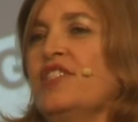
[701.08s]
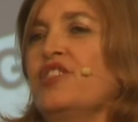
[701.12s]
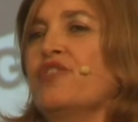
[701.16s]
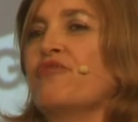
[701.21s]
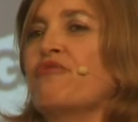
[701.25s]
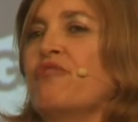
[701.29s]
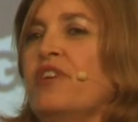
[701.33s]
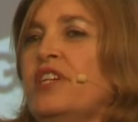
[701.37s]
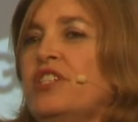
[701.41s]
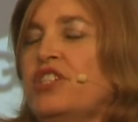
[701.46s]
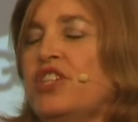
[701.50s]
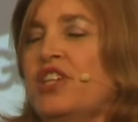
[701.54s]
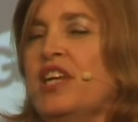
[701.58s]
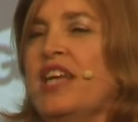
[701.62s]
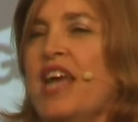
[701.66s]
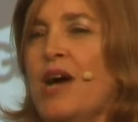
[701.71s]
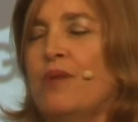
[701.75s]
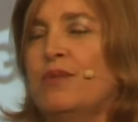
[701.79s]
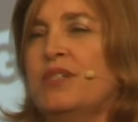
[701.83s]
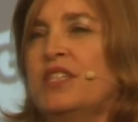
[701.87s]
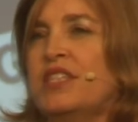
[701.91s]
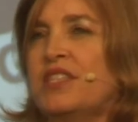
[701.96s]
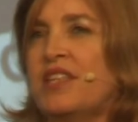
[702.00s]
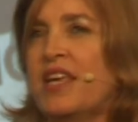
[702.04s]
this originally,
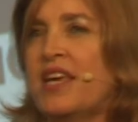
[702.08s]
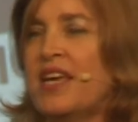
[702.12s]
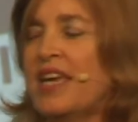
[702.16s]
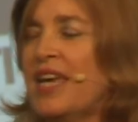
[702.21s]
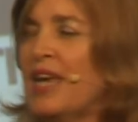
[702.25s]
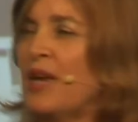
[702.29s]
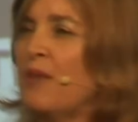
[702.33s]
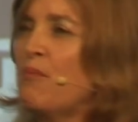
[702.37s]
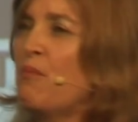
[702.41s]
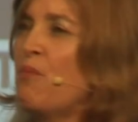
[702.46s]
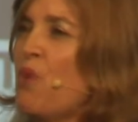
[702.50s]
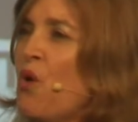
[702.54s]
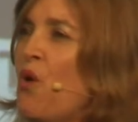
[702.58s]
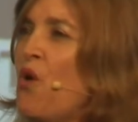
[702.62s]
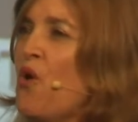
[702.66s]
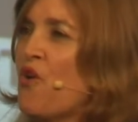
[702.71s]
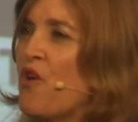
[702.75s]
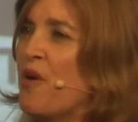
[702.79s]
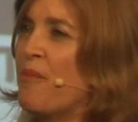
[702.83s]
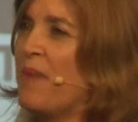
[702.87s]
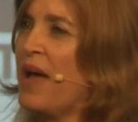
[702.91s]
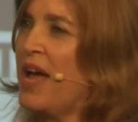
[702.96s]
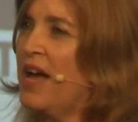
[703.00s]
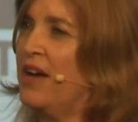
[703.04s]
I was thinking
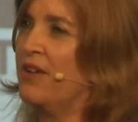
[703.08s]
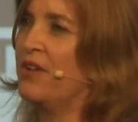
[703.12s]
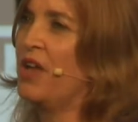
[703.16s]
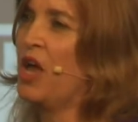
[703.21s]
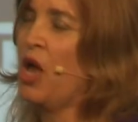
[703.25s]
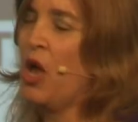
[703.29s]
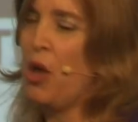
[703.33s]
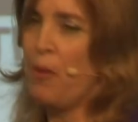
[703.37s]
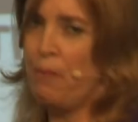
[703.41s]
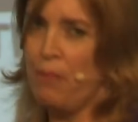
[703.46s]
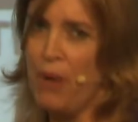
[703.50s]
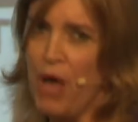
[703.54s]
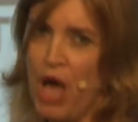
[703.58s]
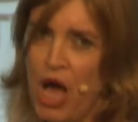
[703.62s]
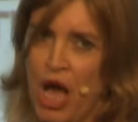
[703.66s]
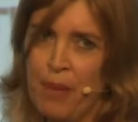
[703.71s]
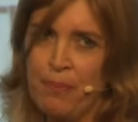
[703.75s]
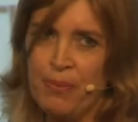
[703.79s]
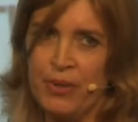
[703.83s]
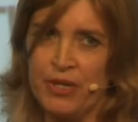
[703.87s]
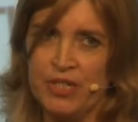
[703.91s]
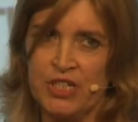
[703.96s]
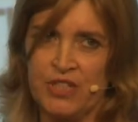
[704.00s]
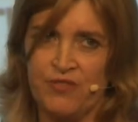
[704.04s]
more about
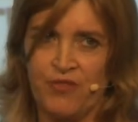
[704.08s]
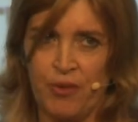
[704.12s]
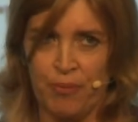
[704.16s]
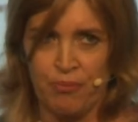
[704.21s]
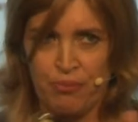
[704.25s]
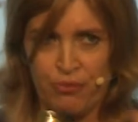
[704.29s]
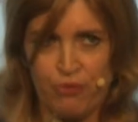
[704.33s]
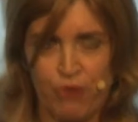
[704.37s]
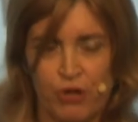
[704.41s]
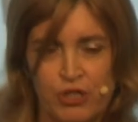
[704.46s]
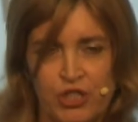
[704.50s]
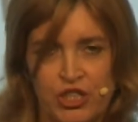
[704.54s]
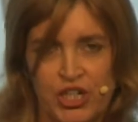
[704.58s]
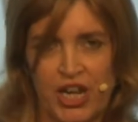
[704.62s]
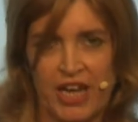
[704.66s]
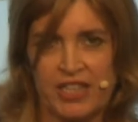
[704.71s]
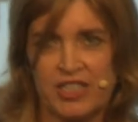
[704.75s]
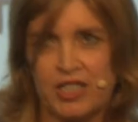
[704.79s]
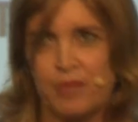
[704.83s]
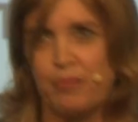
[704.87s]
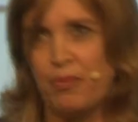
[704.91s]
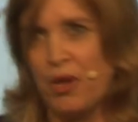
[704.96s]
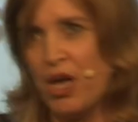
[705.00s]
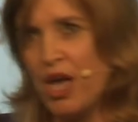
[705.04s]
purpose for
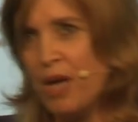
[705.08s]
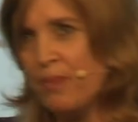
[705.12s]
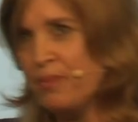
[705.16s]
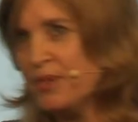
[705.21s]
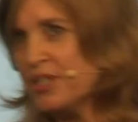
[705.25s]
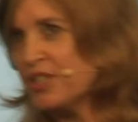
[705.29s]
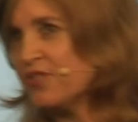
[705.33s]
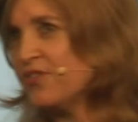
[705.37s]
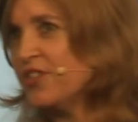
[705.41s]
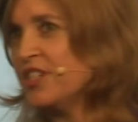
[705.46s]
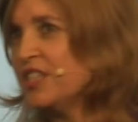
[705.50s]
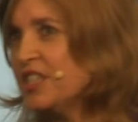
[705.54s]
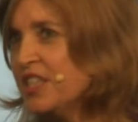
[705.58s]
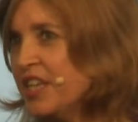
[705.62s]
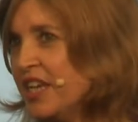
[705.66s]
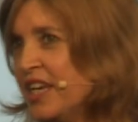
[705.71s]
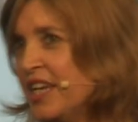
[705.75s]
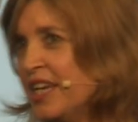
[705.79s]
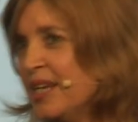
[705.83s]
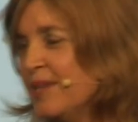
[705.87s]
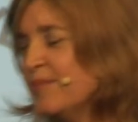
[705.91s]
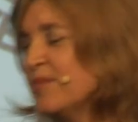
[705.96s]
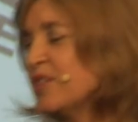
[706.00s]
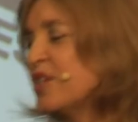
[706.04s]
projects, purpose for
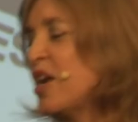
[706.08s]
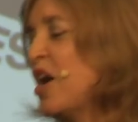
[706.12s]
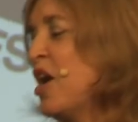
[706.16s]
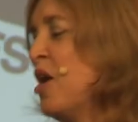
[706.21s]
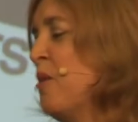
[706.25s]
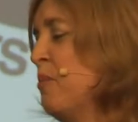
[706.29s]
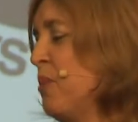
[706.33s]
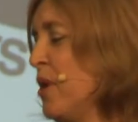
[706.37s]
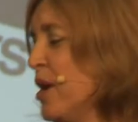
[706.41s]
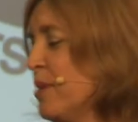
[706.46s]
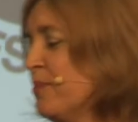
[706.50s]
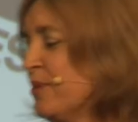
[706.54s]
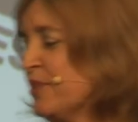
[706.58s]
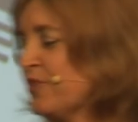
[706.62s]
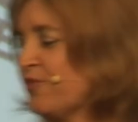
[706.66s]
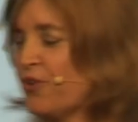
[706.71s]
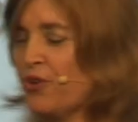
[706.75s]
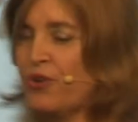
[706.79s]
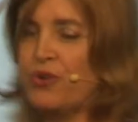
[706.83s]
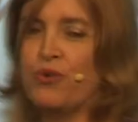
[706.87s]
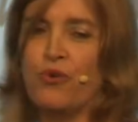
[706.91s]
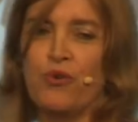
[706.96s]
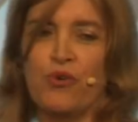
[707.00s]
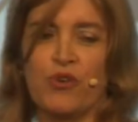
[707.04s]
teams, purpose
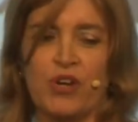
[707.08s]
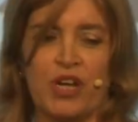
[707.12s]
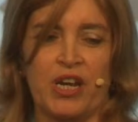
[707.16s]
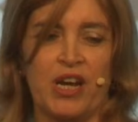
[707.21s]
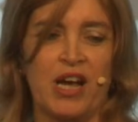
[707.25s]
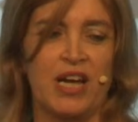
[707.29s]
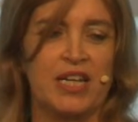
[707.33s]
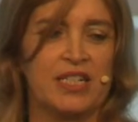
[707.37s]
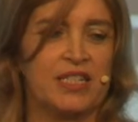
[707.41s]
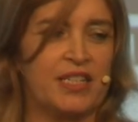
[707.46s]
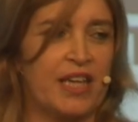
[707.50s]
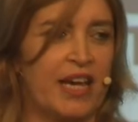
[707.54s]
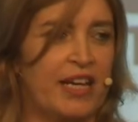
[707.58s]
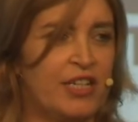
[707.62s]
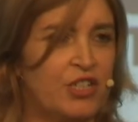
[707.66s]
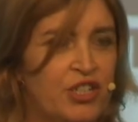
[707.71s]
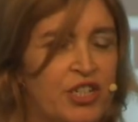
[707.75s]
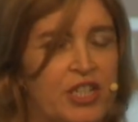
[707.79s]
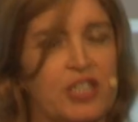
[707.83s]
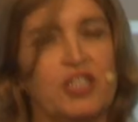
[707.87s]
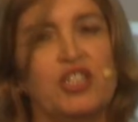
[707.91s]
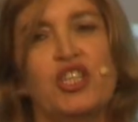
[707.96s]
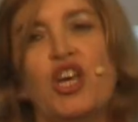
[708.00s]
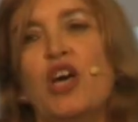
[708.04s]
for an
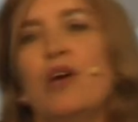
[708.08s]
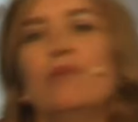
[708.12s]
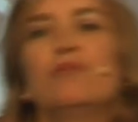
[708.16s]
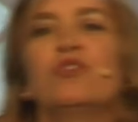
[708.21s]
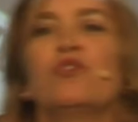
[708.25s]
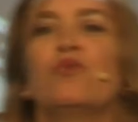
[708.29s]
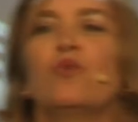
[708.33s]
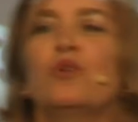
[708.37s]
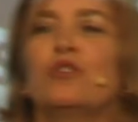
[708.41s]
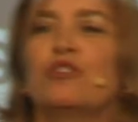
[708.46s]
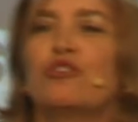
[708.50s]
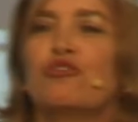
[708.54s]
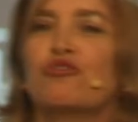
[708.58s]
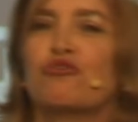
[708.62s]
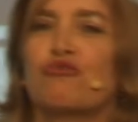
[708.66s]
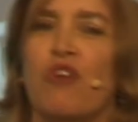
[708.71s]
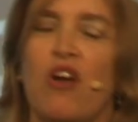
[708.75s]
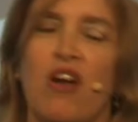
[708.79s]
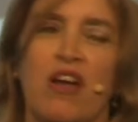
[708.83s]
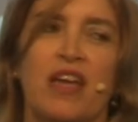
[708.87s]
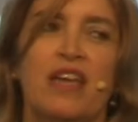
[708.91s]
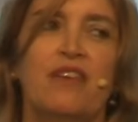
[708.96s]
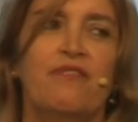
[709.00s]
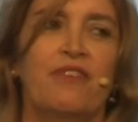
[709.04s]
organization in terms of what's
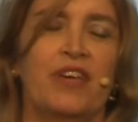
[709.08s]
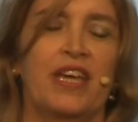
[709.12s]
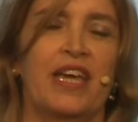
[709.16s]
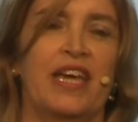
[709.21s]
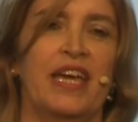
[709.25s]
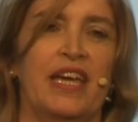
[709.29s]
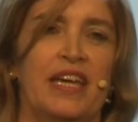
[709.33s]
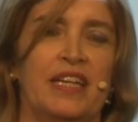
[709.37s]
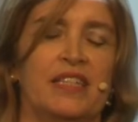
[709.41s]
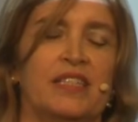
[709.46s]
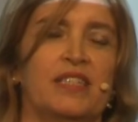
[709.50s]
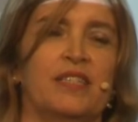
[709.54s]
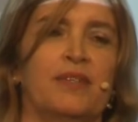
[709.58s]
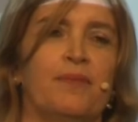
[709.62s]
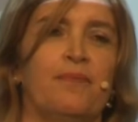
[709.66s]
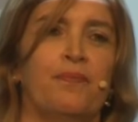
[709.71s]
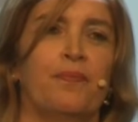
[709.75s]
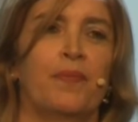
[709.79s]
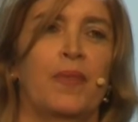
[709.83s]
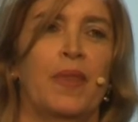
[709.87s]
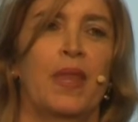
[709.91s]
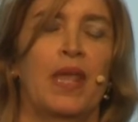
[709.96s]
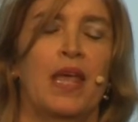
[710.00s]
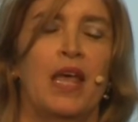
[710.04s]
driving it.
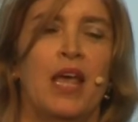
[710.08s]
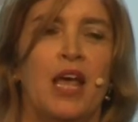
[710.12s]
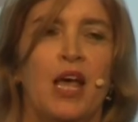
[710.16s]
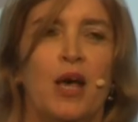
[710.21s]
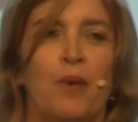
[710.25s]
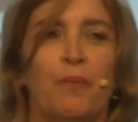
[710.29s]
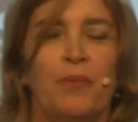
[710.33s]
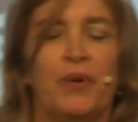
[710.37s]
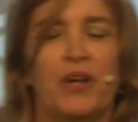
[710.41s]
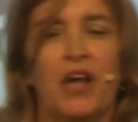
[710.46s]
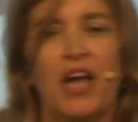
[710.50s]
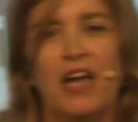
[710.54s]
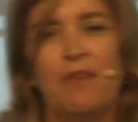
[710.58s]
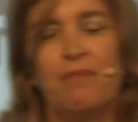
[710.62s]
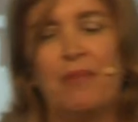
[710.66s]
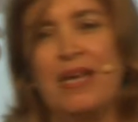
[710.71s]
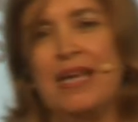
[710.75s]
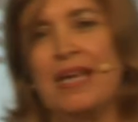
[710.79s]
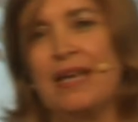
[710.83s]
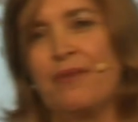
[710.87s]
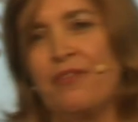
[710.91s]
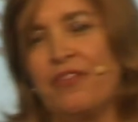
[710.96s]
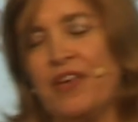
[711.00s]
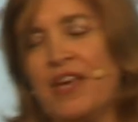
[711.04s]
But I've
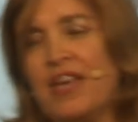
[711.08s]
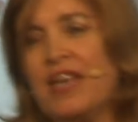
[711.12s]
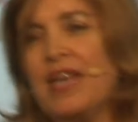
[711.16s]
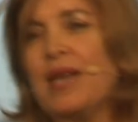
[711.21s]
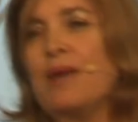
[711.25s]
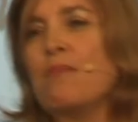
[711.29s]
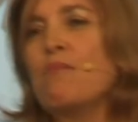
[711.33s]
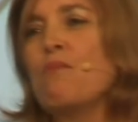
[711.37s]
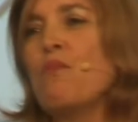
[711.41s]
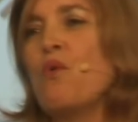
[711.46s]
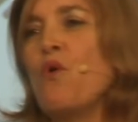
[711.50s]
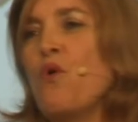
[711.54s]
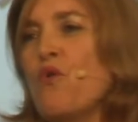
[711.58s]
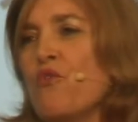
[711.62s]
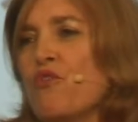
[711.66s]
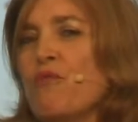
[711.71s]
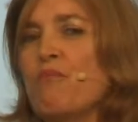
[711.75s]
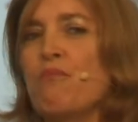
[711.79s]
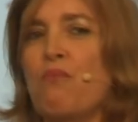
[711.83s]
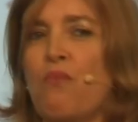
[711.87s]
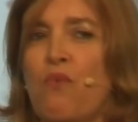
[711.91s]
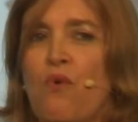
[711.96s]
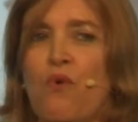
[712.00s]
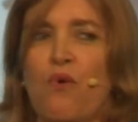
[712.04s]
been thinking more
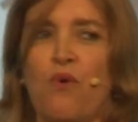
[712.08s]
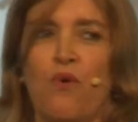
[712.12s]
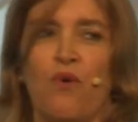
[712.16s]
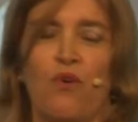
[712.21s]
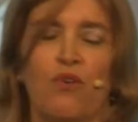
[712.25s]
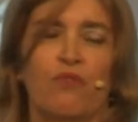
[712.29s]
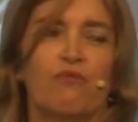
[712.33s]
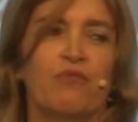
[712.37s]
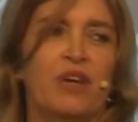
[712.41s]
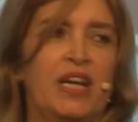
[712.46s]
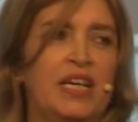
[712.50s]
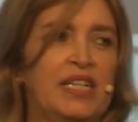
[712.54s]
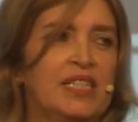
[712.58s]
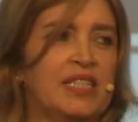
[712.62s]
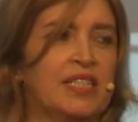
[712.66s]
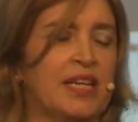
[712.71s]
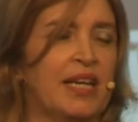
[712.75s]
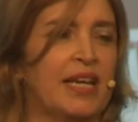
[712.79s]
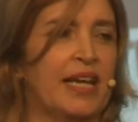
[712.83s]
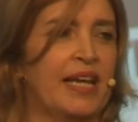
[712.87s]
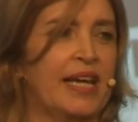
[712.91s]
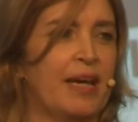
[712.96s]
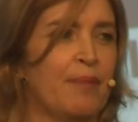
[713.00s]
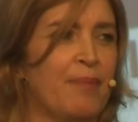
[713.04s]
and more
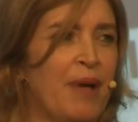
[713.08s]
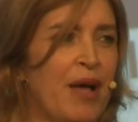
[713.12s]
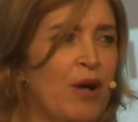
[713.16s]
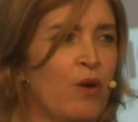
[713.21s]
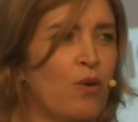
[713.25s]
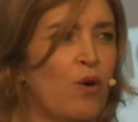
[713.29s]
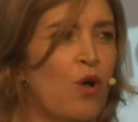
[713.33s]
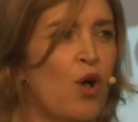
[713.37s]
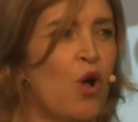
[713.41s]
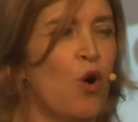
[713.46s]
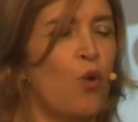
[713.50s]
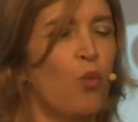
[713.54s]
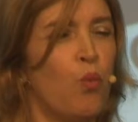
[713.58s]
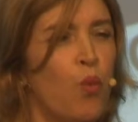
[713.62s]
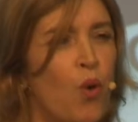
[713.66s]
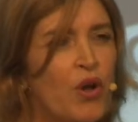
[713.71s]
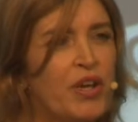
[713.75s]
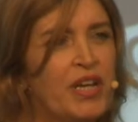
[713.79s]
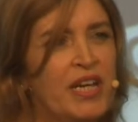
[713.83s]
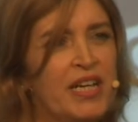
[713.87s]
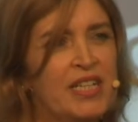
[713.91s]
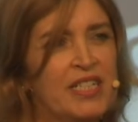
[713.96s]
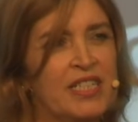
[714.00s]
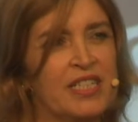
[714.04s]
recently about
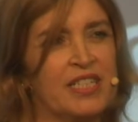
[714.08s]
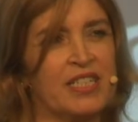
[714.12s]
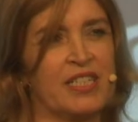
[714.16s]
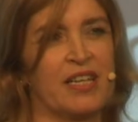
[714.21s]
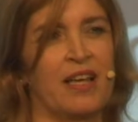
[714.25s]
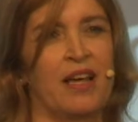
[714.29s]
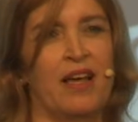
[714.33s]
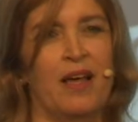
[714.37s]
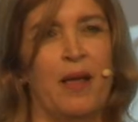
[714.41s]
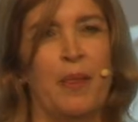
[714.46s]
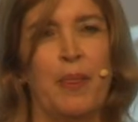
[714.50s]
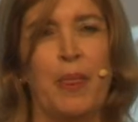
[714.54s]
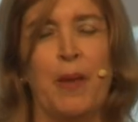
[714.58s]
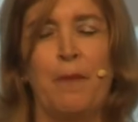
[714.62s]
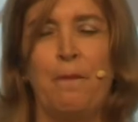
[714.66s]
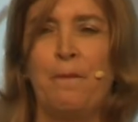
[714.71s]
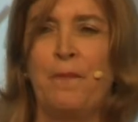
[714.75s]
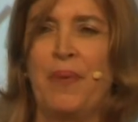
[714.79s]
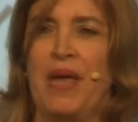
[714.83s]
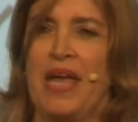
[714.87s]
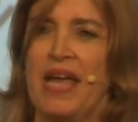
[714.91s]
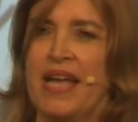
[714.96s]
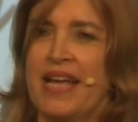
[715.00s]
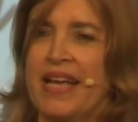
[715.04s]
what is the
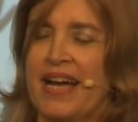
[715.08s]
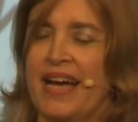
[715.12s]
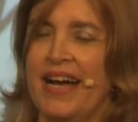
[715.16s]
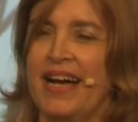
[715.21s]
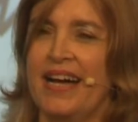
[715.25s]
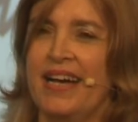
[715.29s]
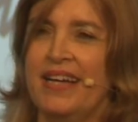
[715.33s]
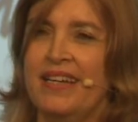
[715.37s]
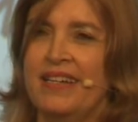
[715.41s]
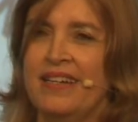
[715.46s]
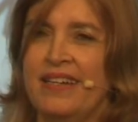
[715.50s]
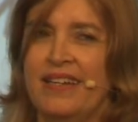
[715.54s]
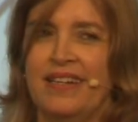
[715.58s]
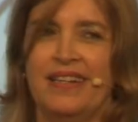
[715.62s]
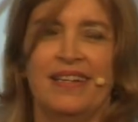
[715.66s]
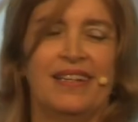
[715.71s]
bigger